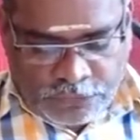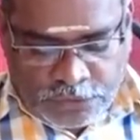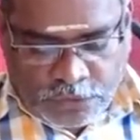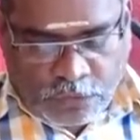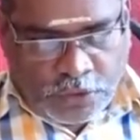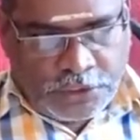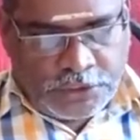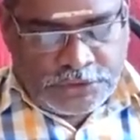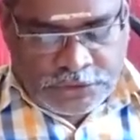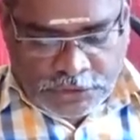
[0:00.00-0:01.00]
The
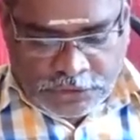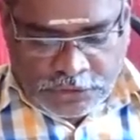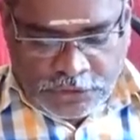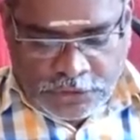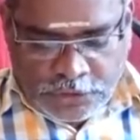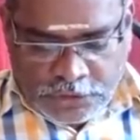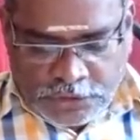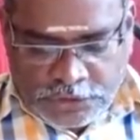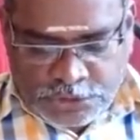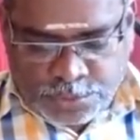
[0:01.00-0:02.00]
quality circle
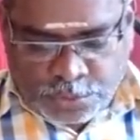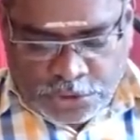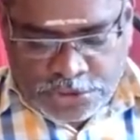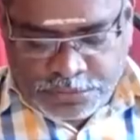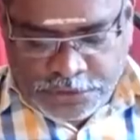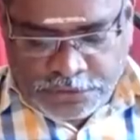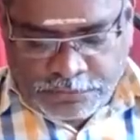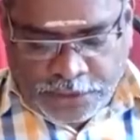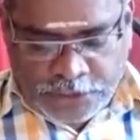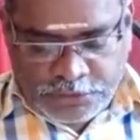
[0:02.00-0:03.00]
is participate
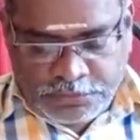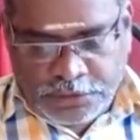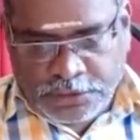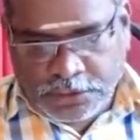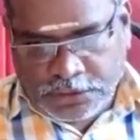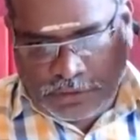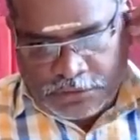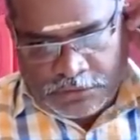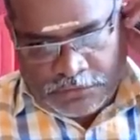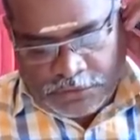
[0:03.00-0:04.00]
management and
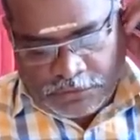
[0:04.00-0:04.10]
the